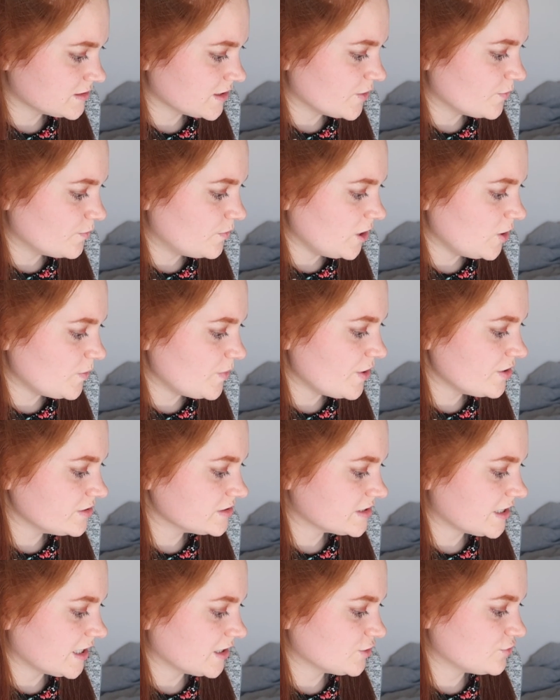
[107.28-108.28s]
So Bebo's
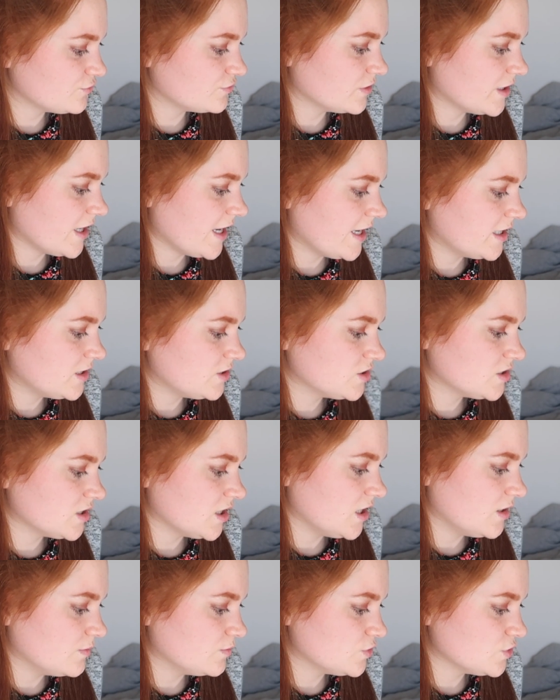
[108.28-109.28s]
natural cage
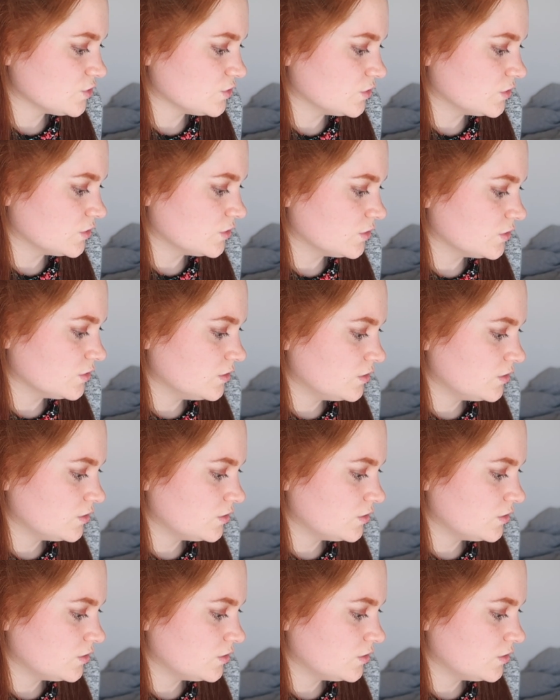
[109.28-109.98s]
theme tour.